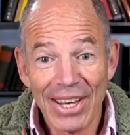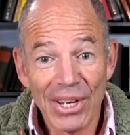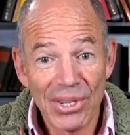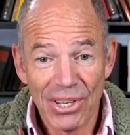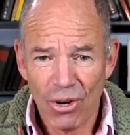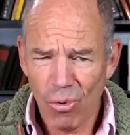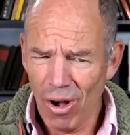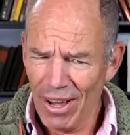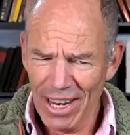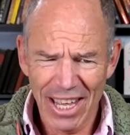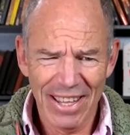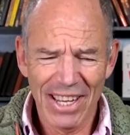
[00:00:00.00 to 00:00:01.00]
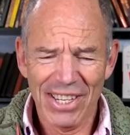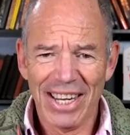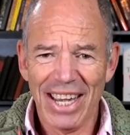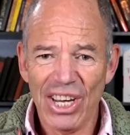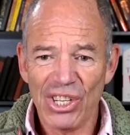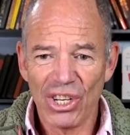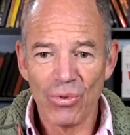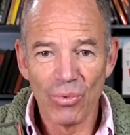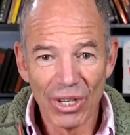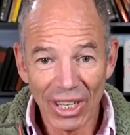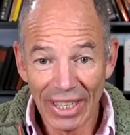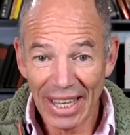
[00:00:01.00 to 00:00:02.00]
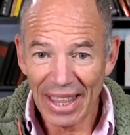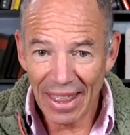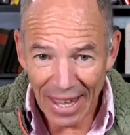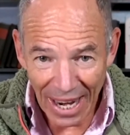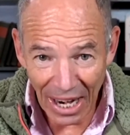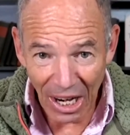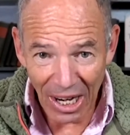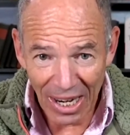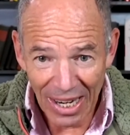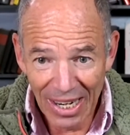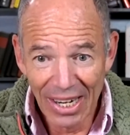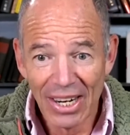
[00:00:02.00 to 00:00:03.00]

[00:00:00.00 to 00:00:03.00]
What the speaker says: Is the quality of the education really there?